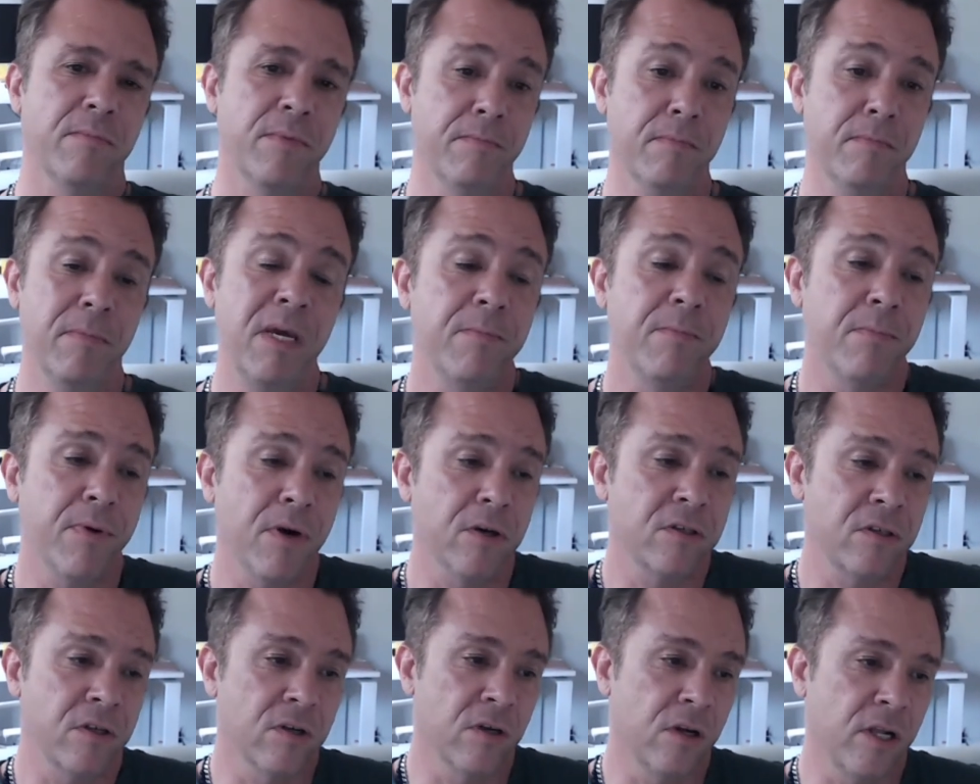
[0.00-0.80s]
me
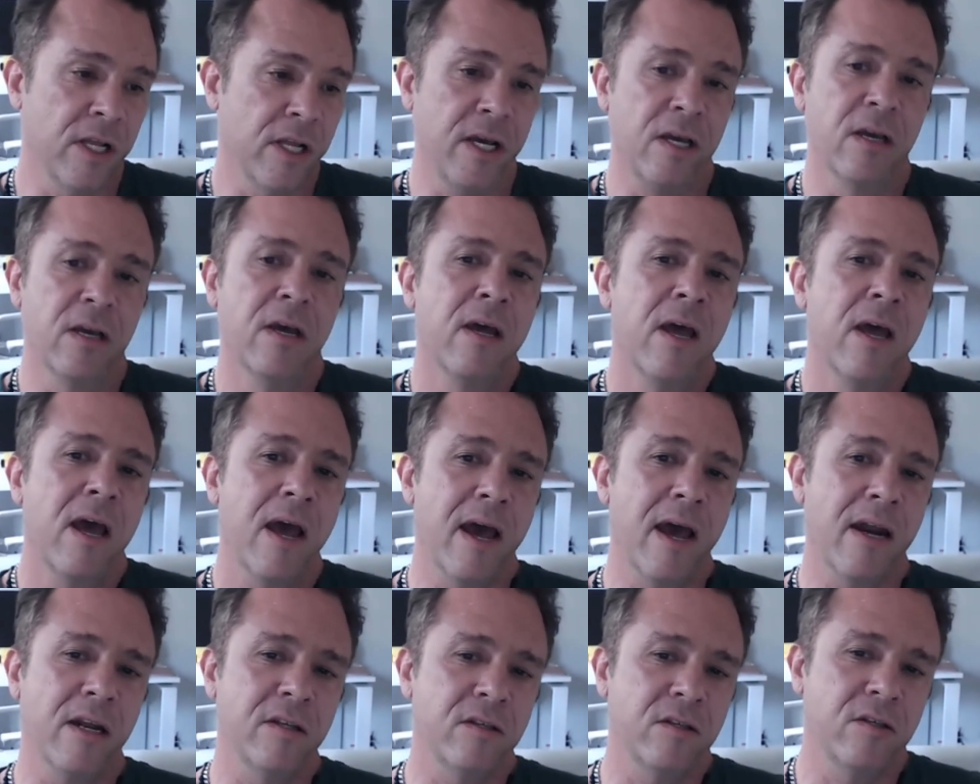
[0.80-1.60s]
personally.
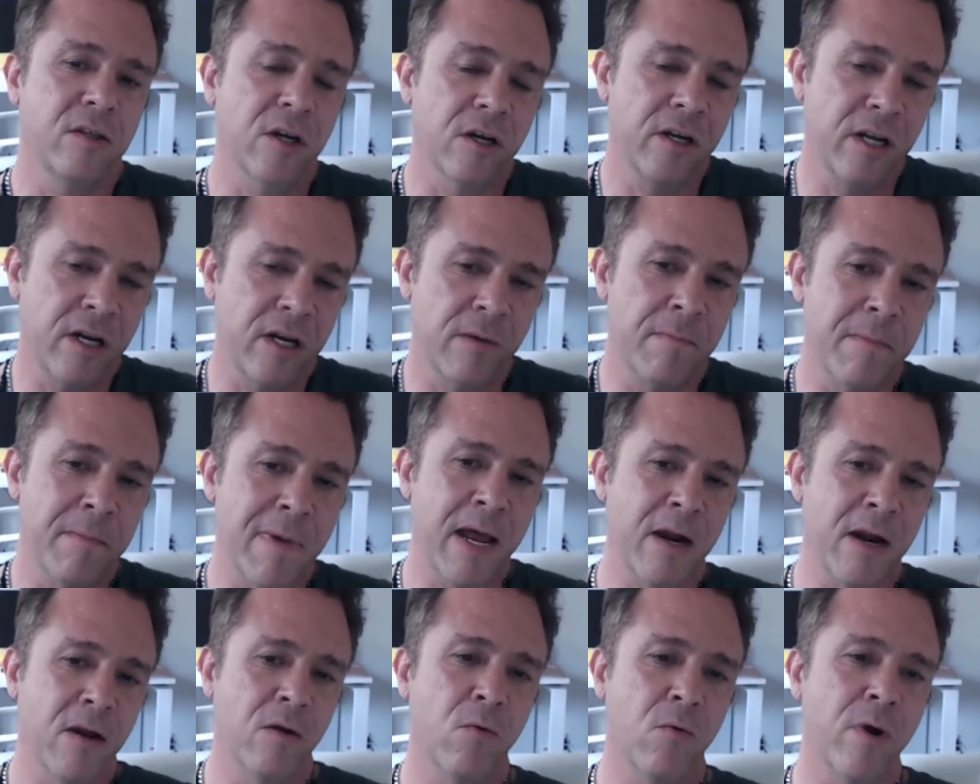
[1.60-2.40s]
And it's done in a
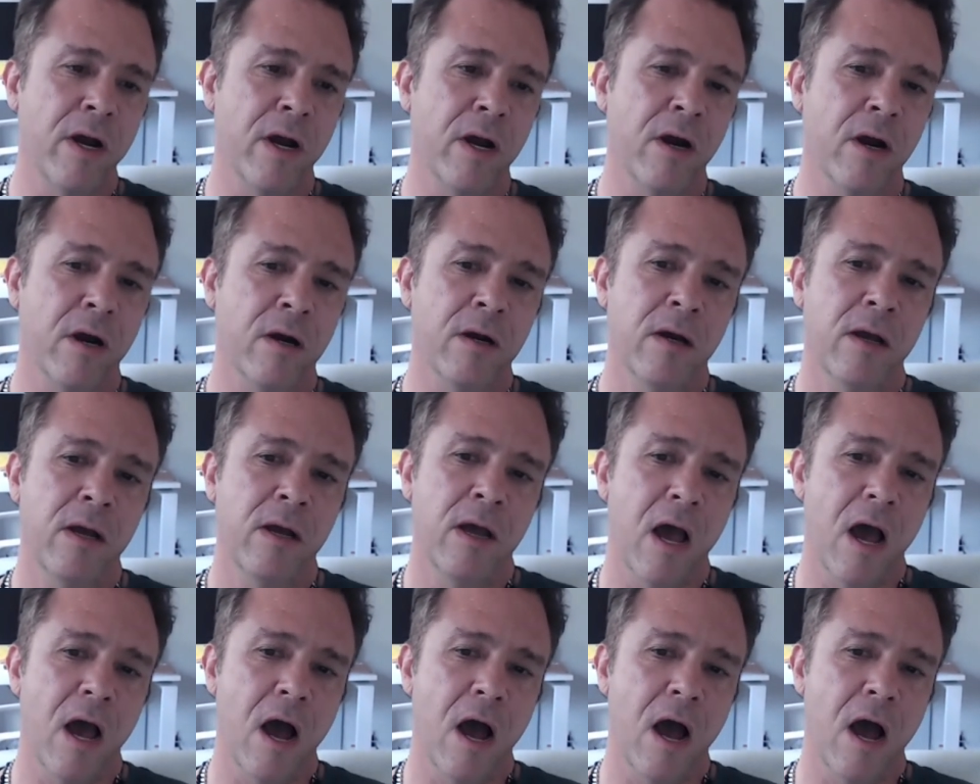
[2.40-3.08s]
manner where